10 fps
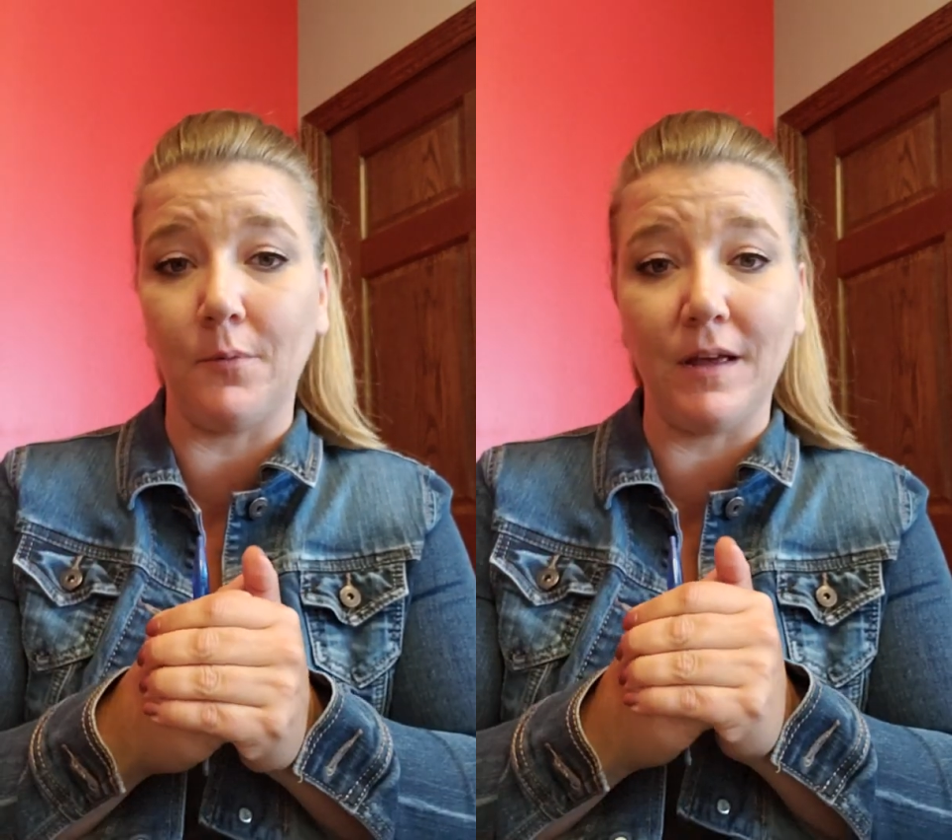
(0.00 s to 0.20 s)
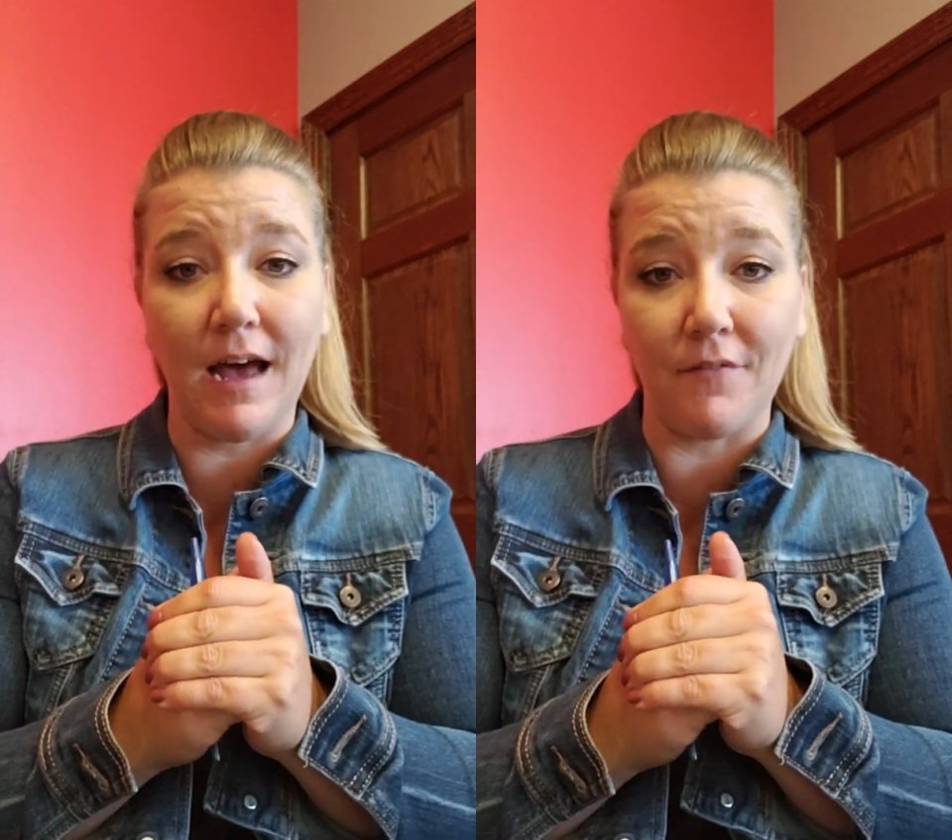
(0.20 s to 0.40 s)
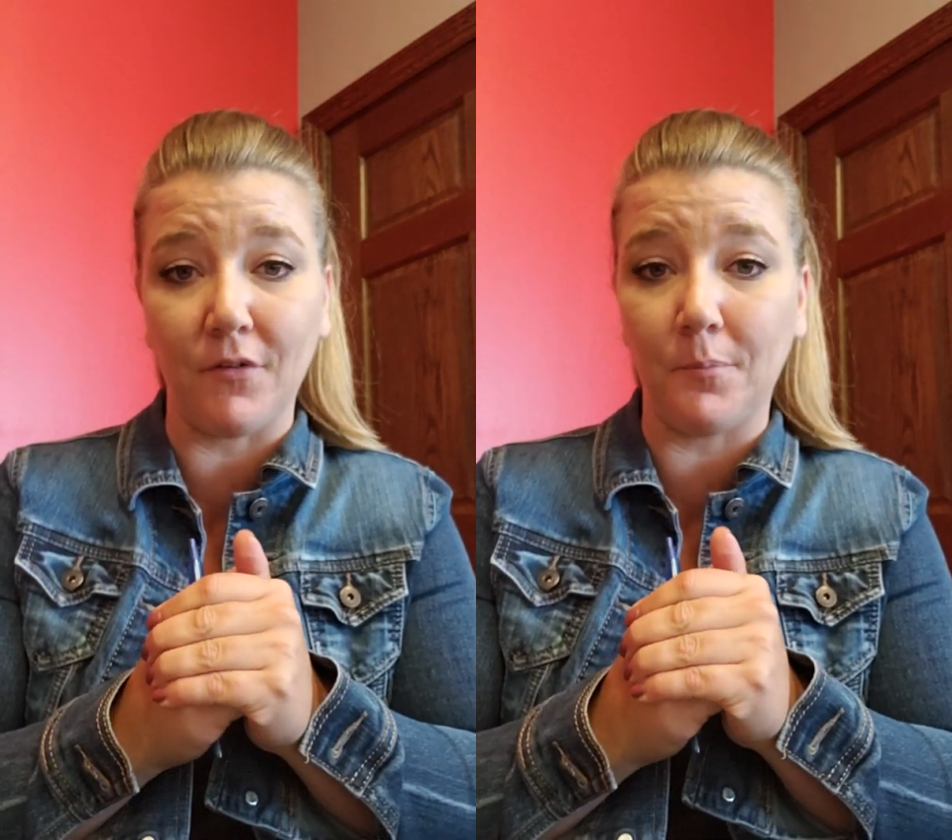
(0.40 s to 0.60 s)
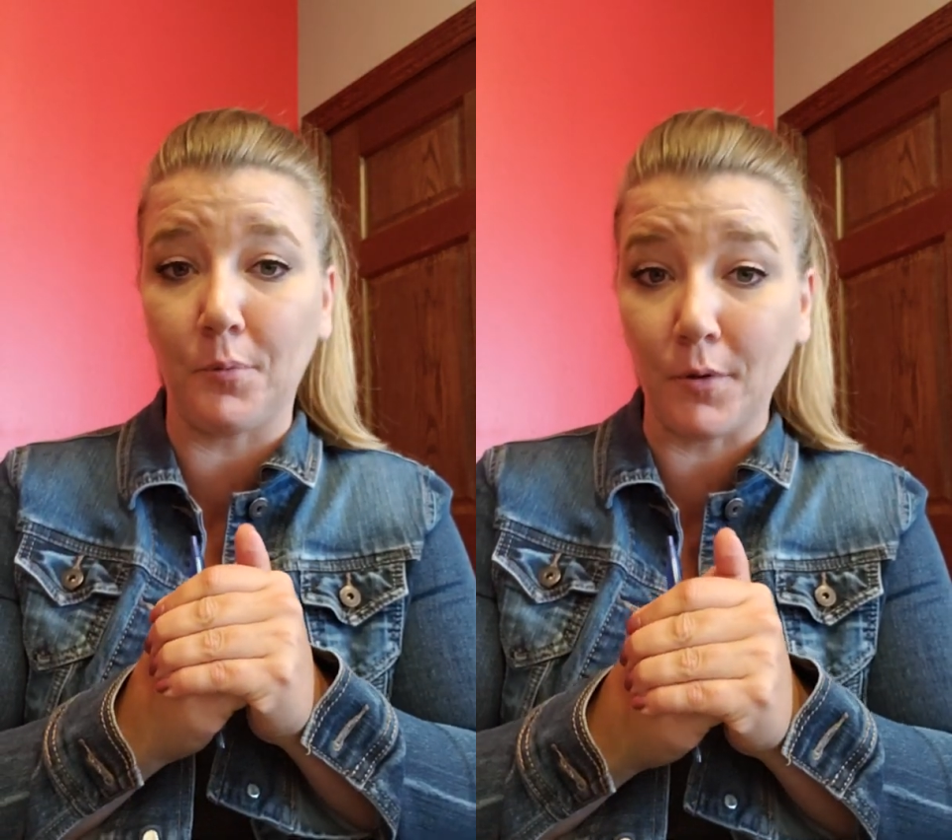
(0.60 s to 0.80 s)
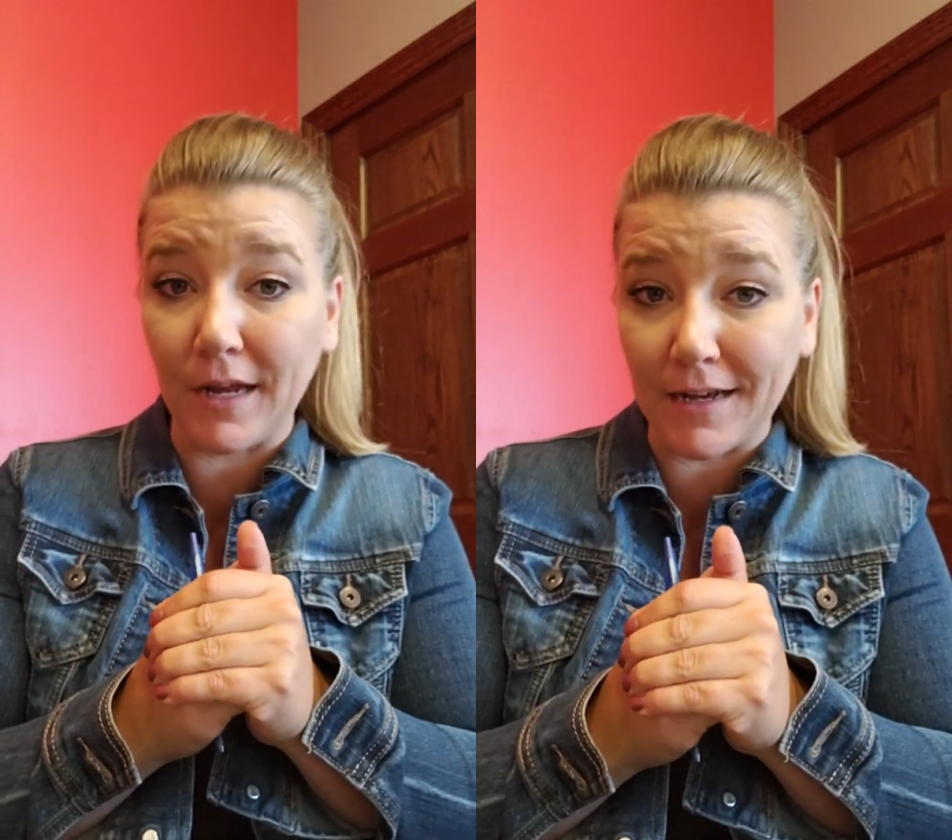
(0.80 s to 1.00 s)
we have a
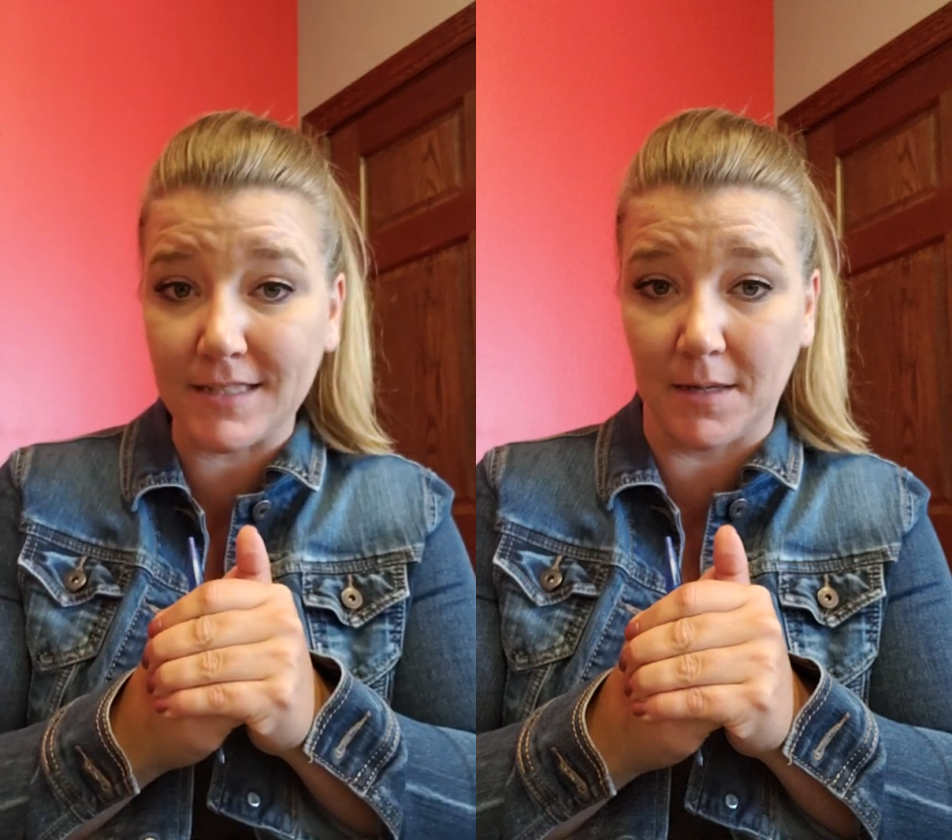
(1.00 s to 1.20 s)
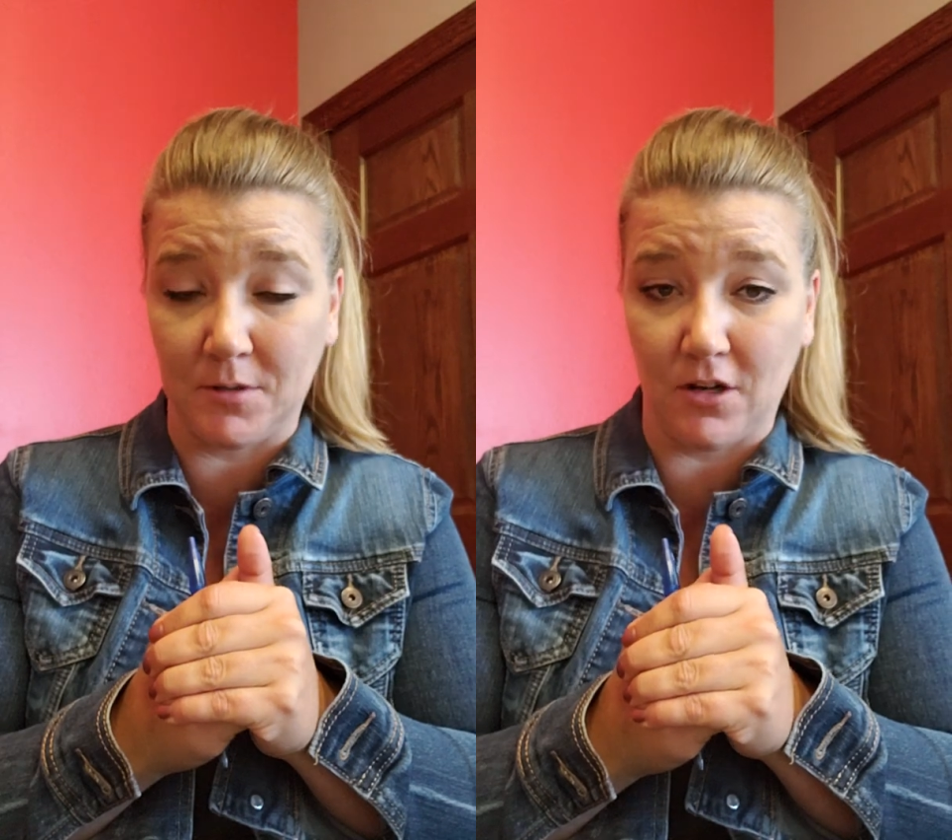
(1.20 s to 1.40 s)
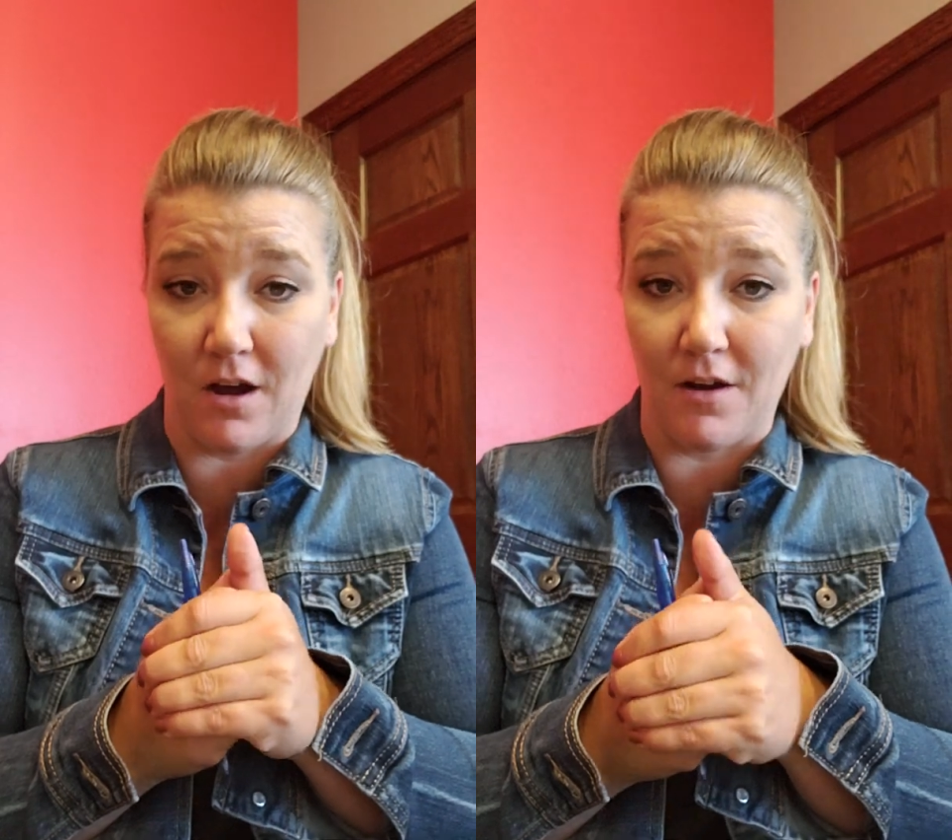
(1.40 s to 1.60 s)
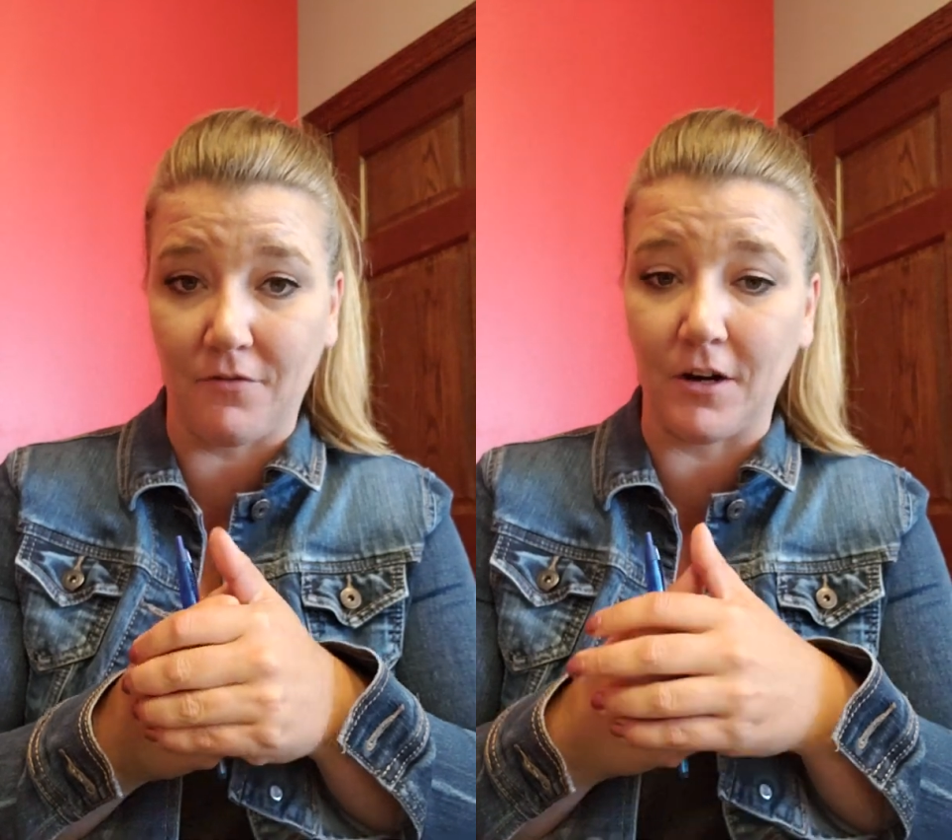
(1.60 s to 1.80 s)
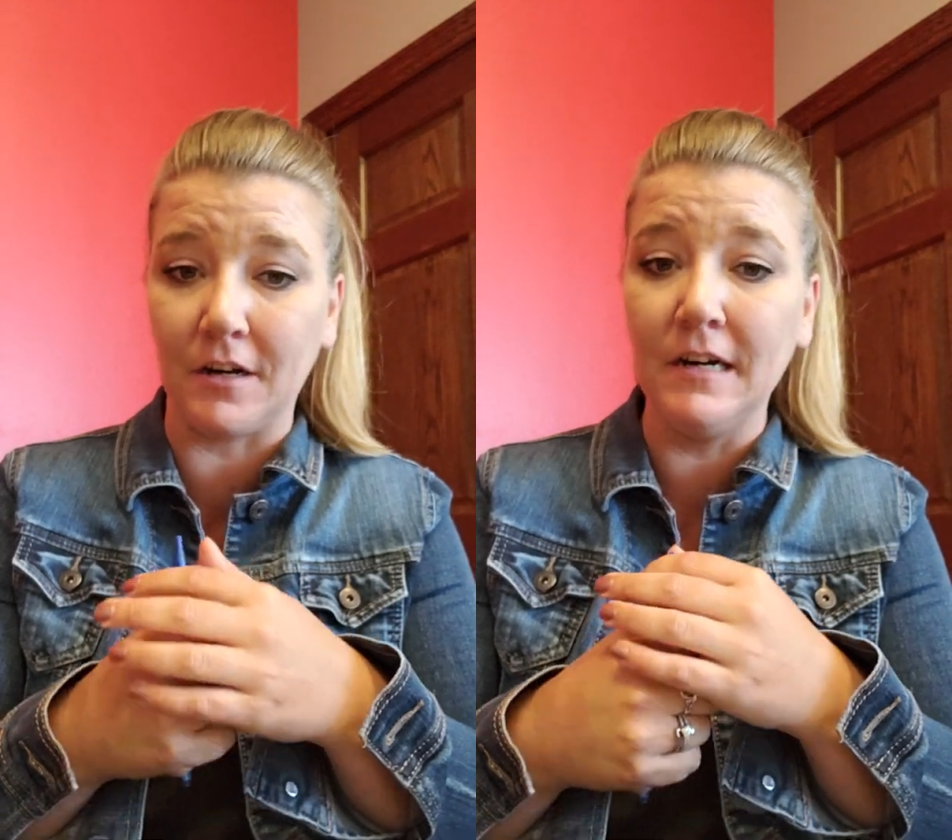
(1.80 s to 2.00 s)
pre-accepted
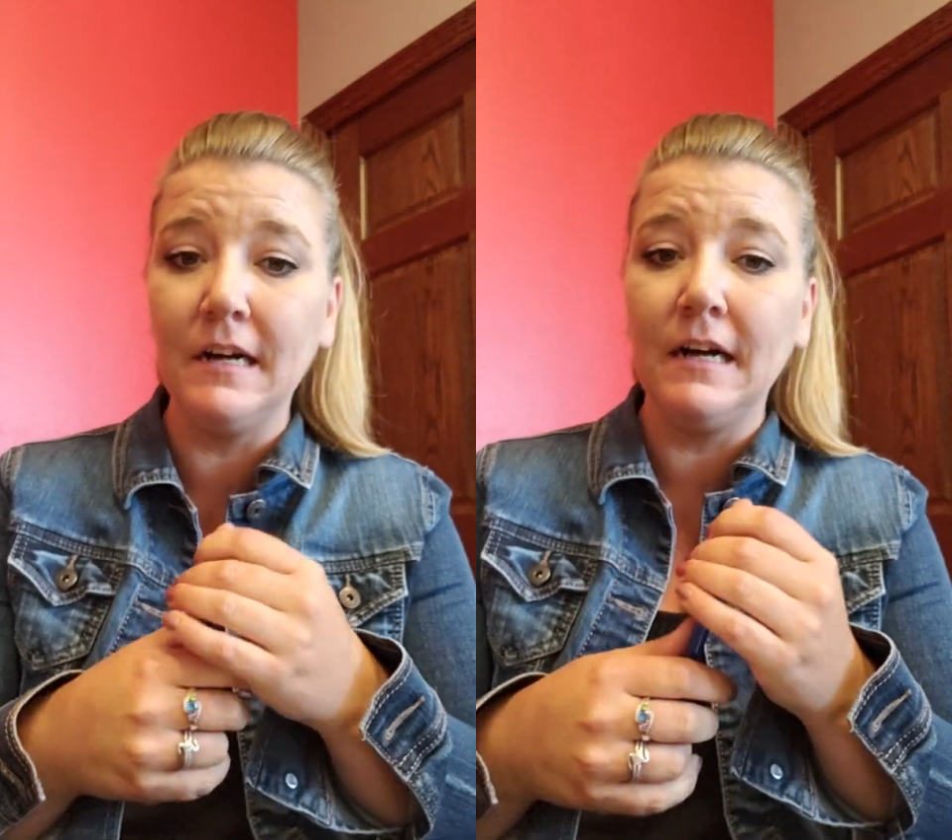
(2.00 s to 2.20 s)
offer.